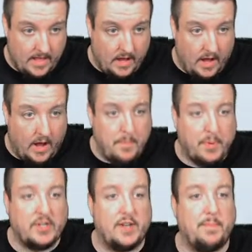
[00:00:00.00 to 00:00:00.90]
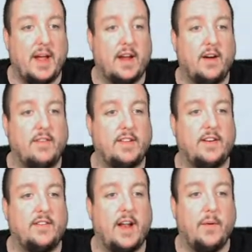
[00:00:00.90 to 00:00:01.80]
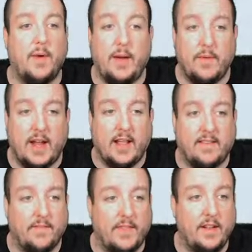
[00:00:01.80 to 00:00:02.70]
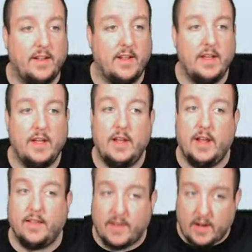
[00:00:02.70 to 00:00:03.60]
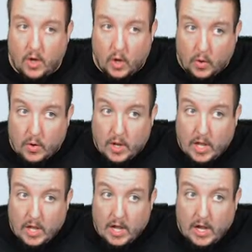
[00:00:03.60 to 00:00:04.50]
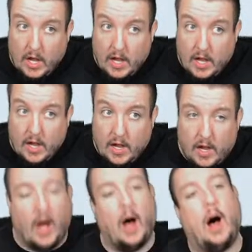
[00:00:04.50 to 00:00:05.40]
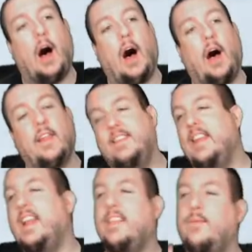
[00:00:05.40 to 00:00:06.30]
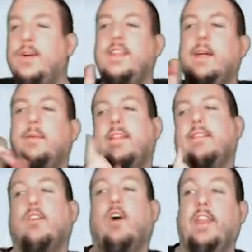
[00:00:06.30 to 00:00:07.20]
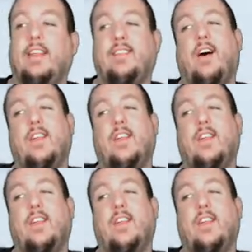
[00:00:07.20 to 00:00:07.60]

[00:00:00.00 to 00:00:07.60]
Oh, I pushed it back over to the right. Wait, we got something. Is it going to hold? Ah, oh, see, that's one thing about this claw, and that's how